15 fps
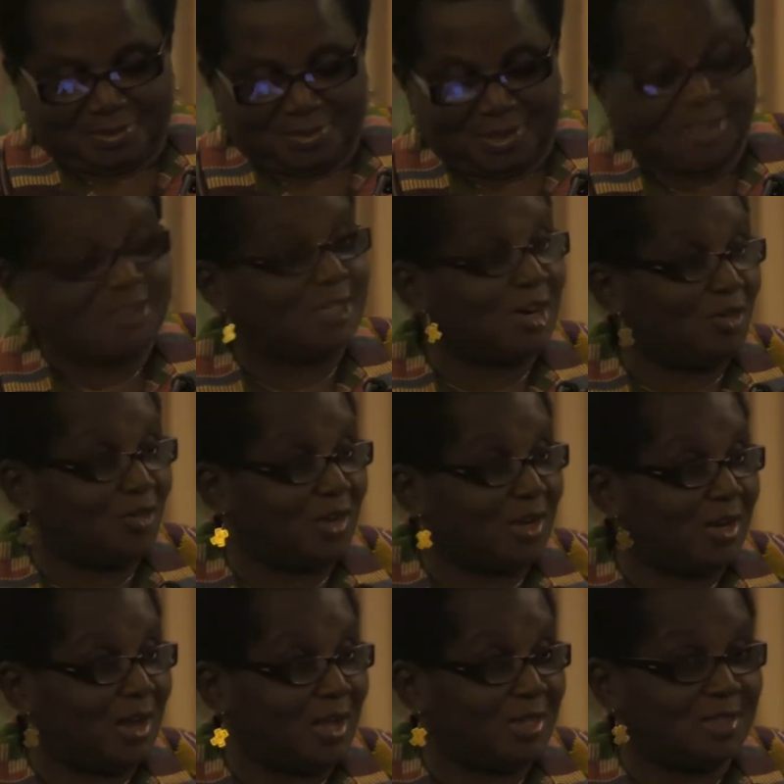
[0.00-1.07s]
The traffic
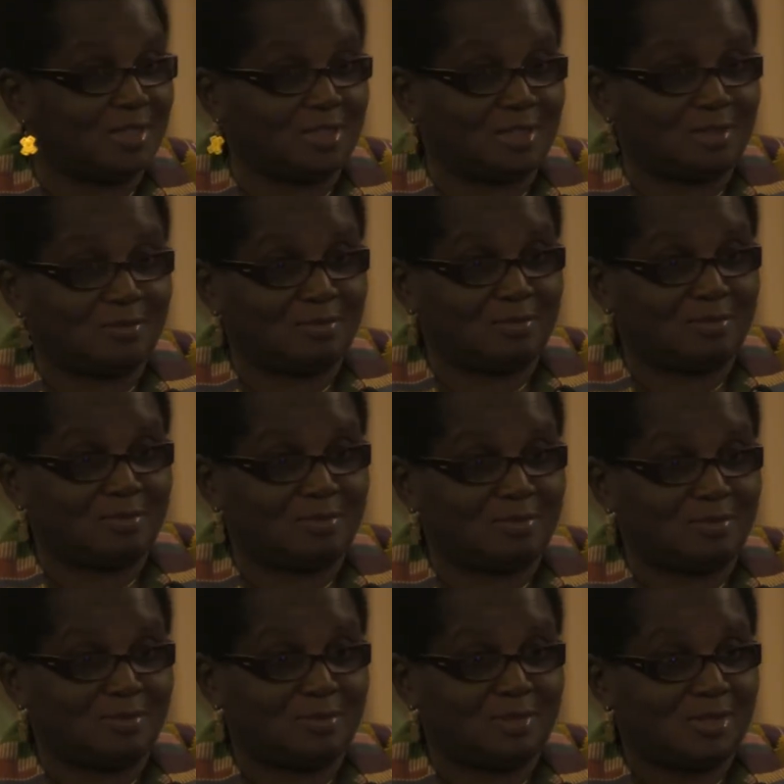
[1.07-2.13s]
lights,
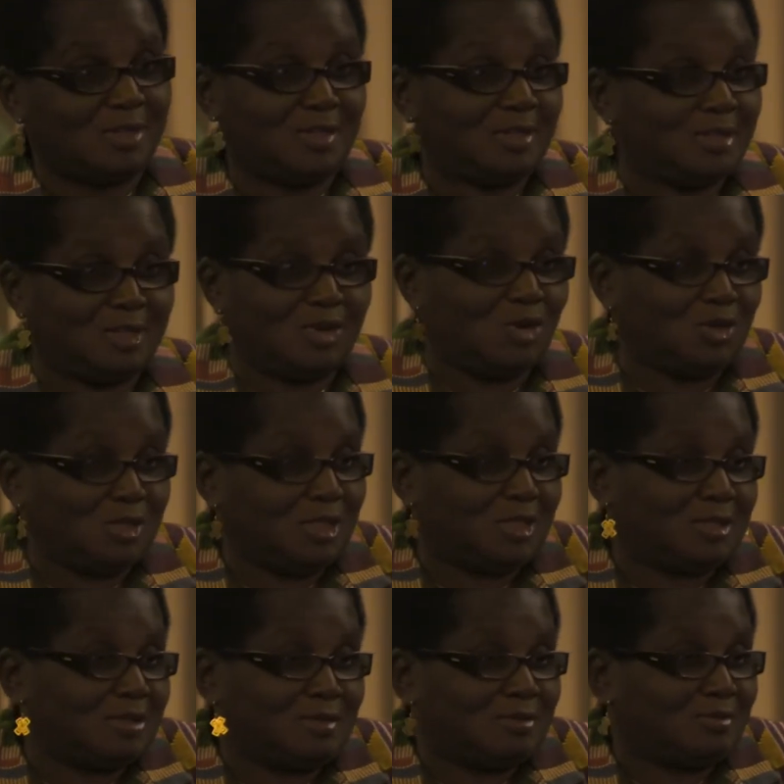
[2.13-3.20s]
they
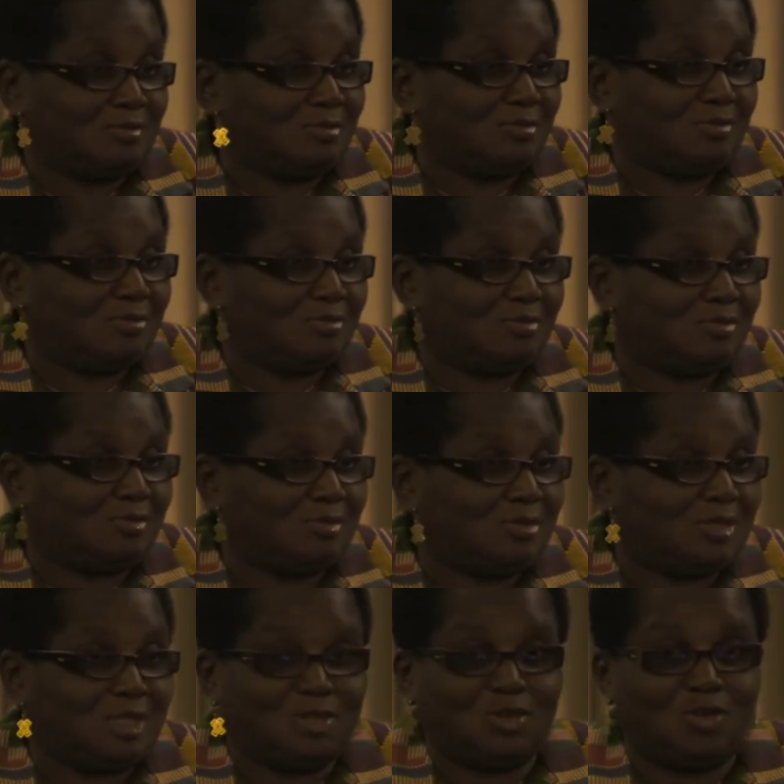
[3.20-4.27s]

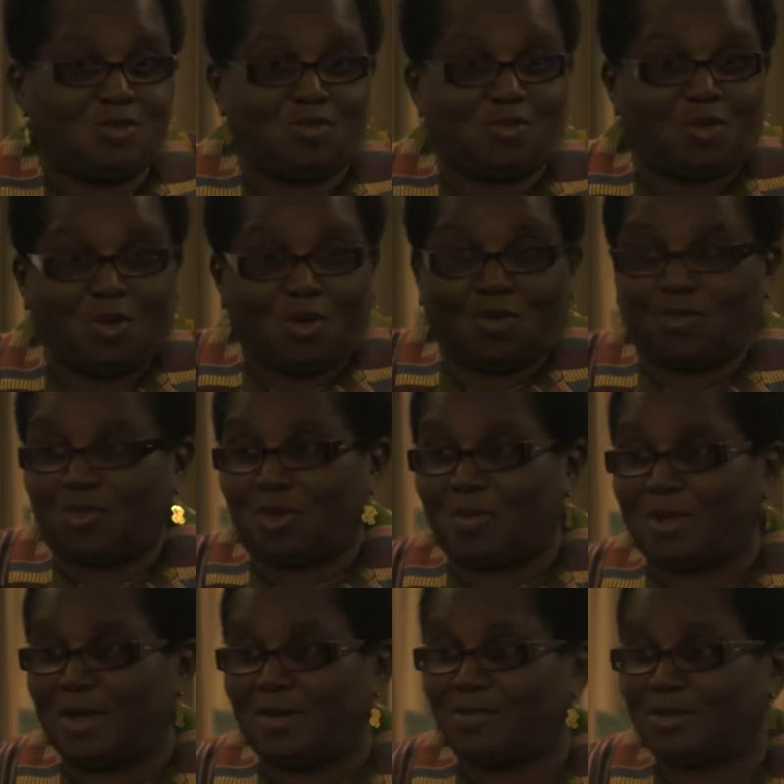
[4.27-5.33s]
don't fall from
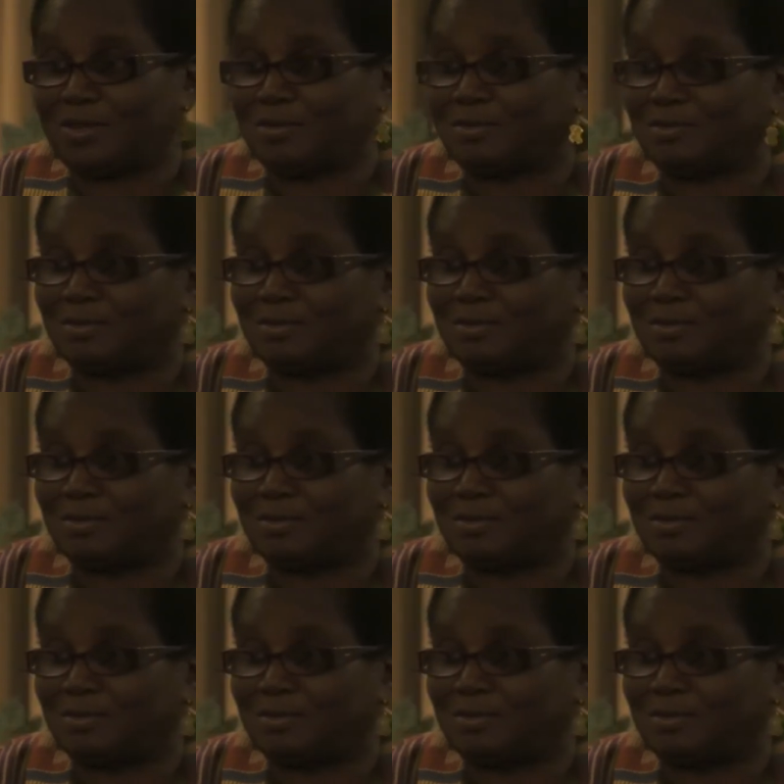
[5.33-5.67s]
heaven.